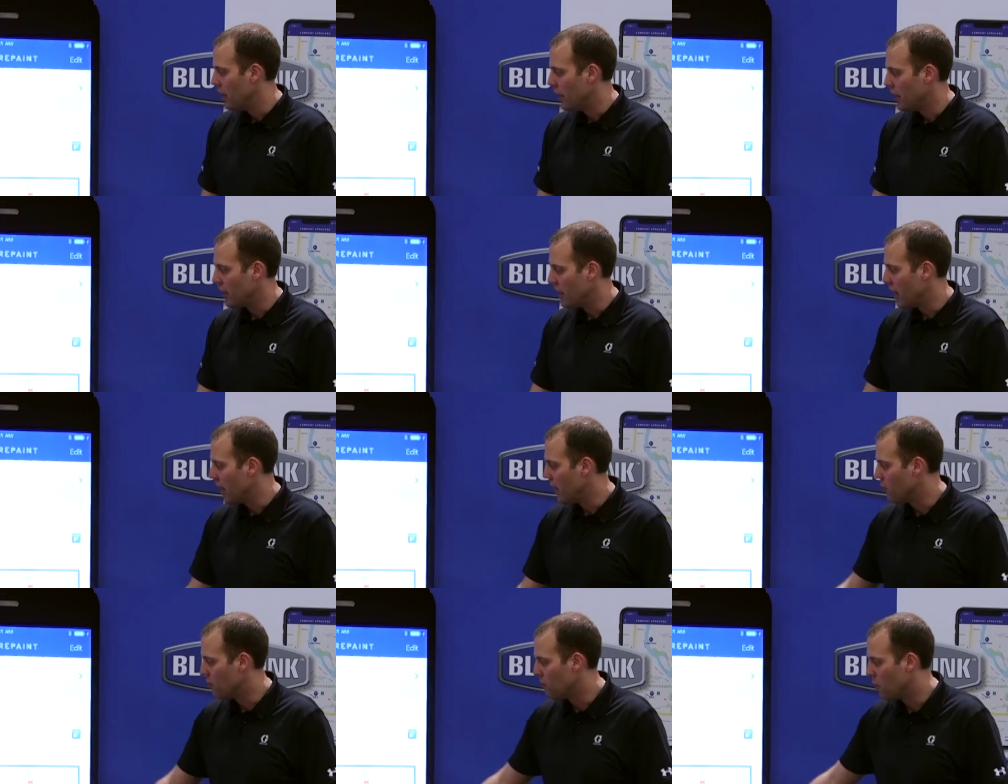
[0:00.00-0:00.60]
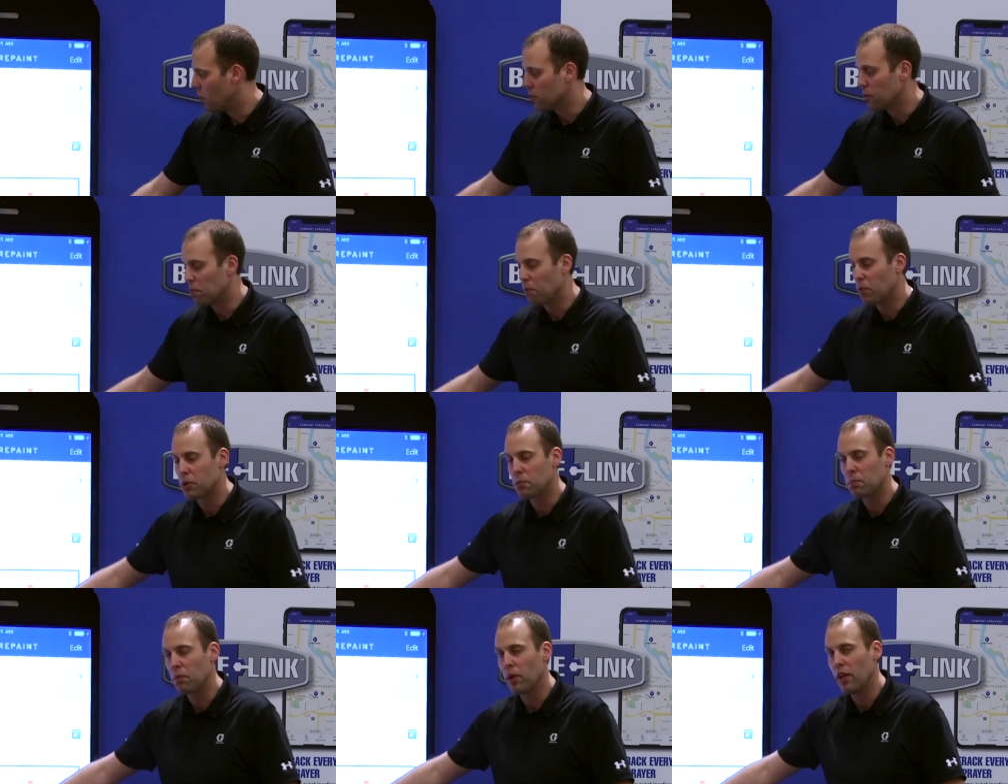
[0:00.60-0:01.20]
It can handle
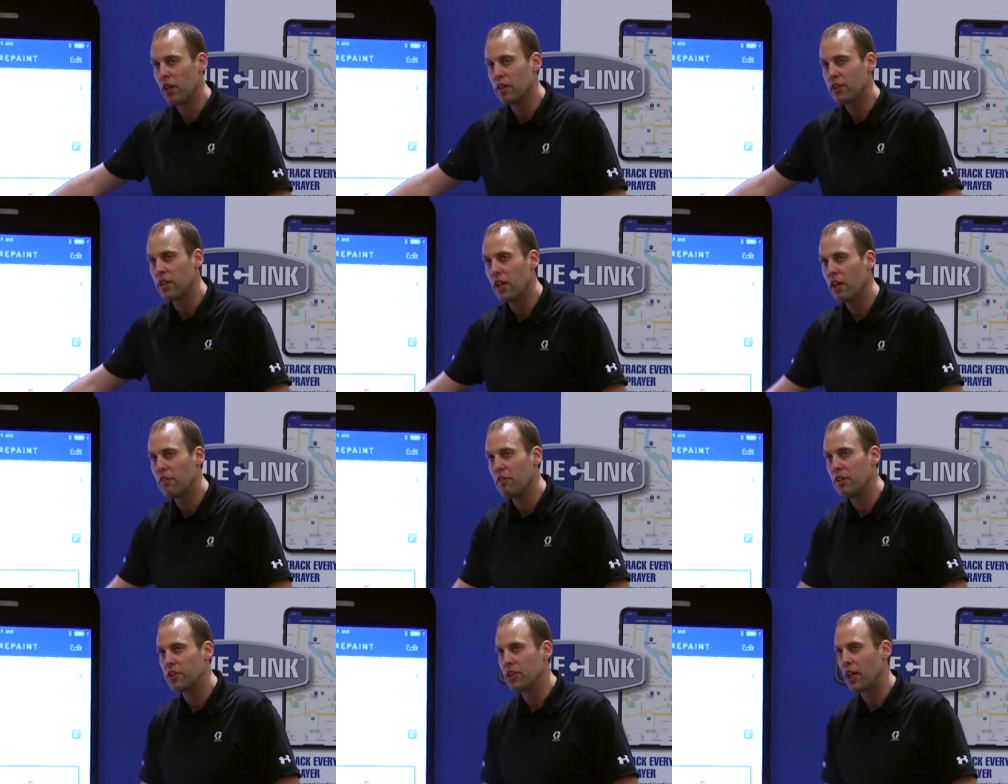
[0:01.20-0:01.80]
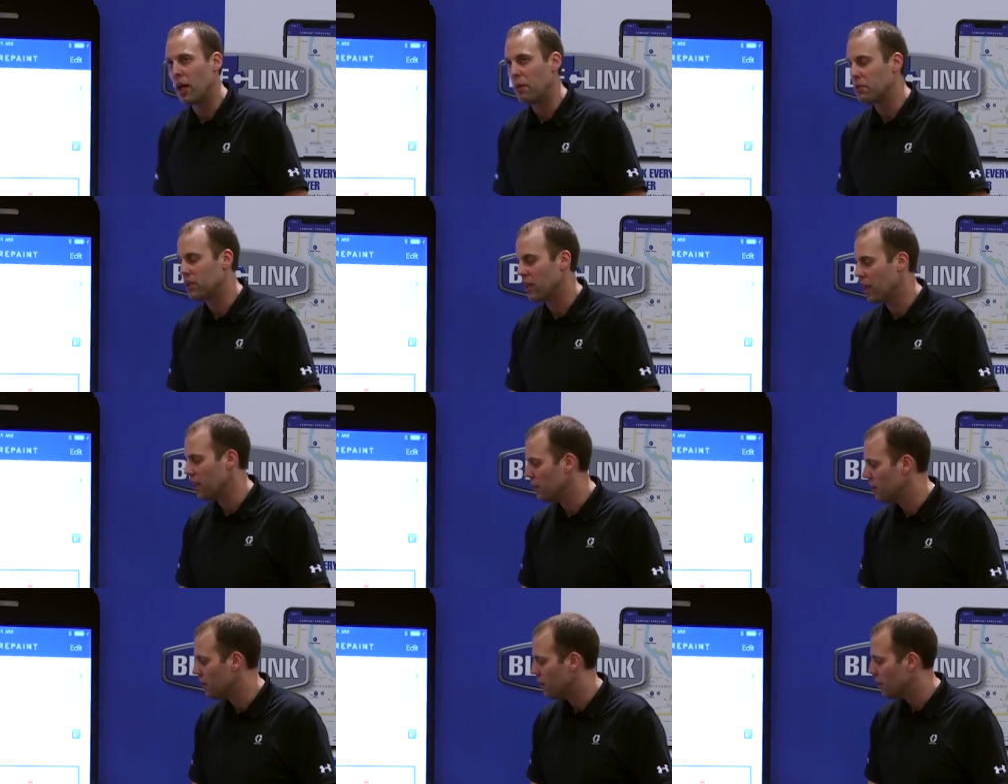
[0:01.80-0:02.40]
multiple sprayers on every job
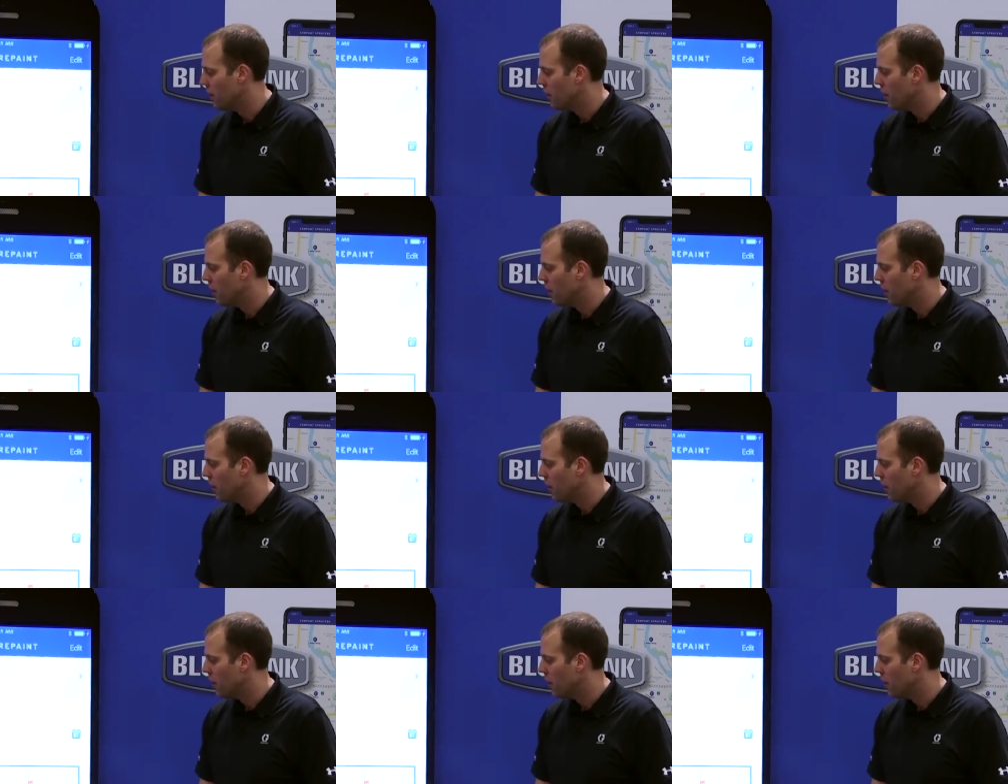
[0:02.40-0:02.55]
site,